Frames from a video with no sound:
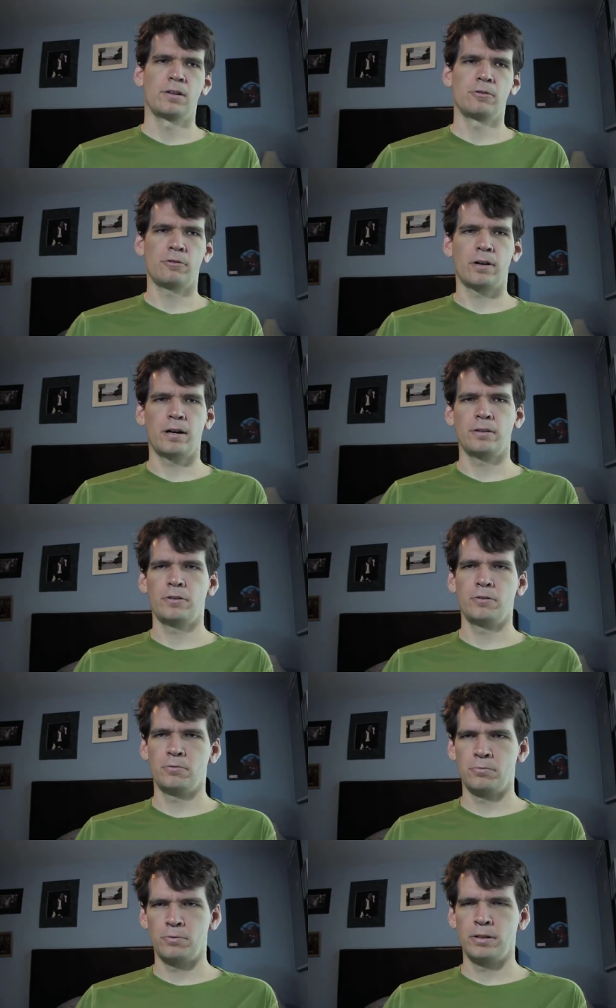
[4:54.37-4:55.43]
try
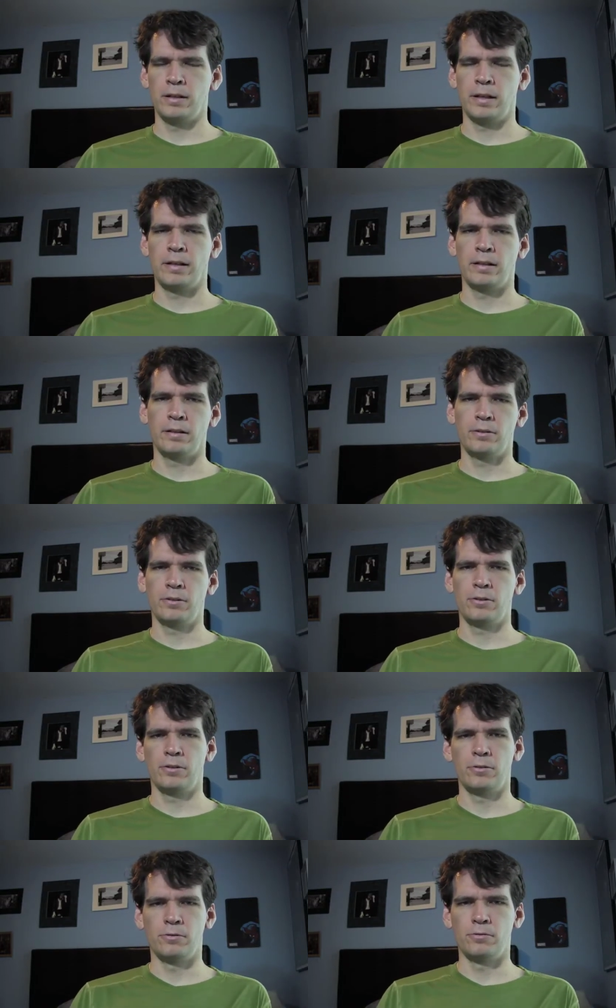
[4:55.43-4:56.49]
to relate it
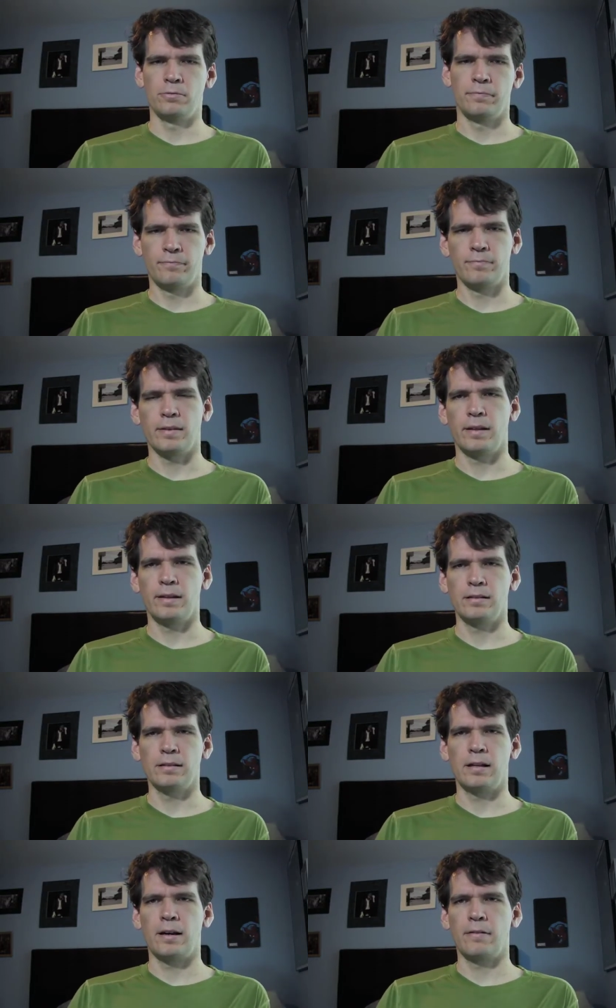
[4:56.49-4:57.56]
to
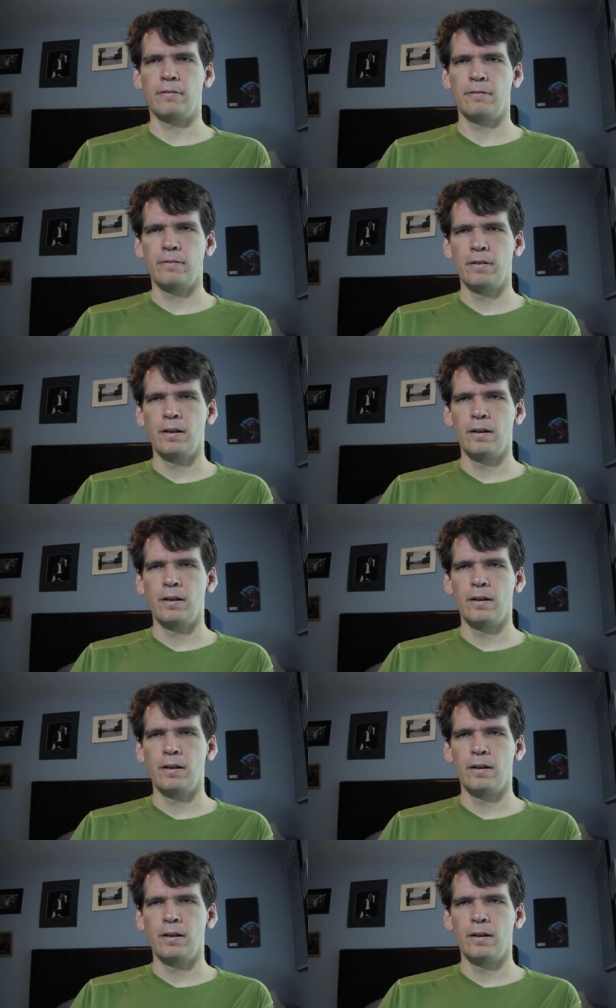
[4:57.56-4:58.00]
his life.